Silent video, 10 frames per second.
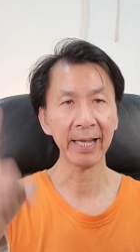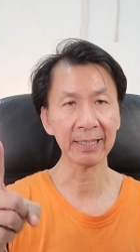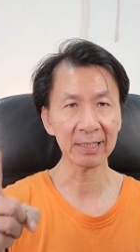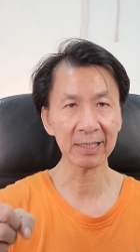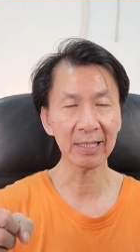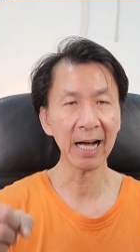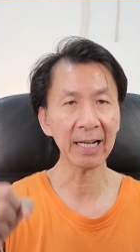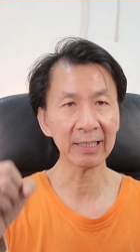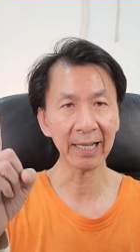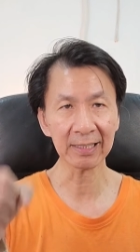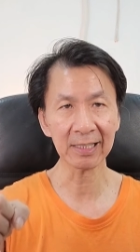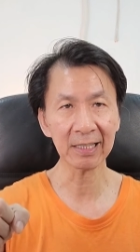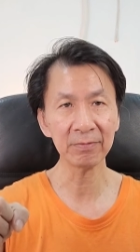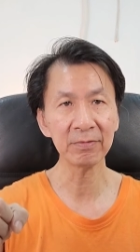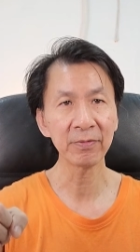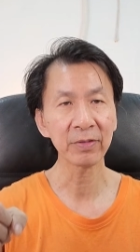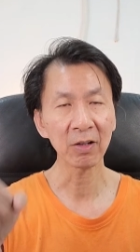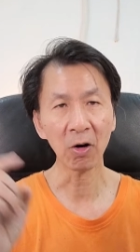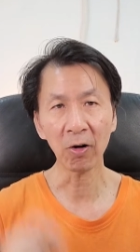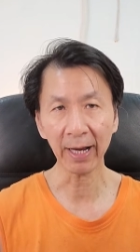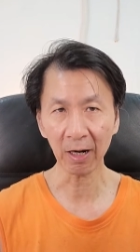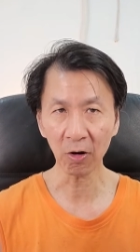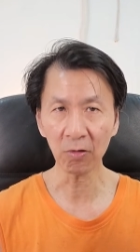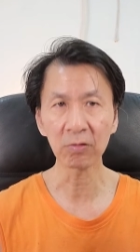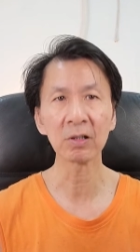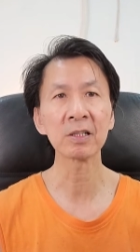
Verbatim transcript: at either at gym or at home.